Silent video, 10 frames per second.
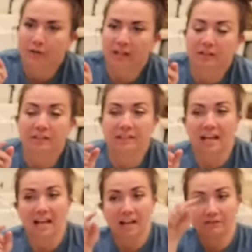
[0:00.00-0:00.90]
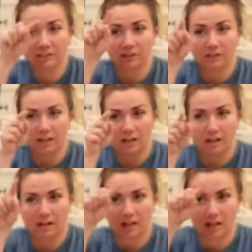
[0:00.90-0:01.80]
on. Did that have little
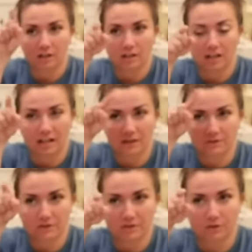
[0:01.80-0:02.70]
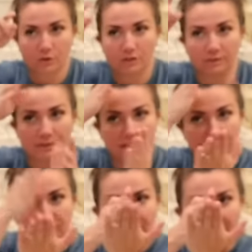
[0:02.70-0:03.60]
cutouts or was
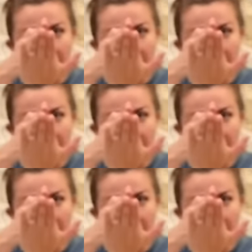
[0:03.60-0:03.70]
it flat?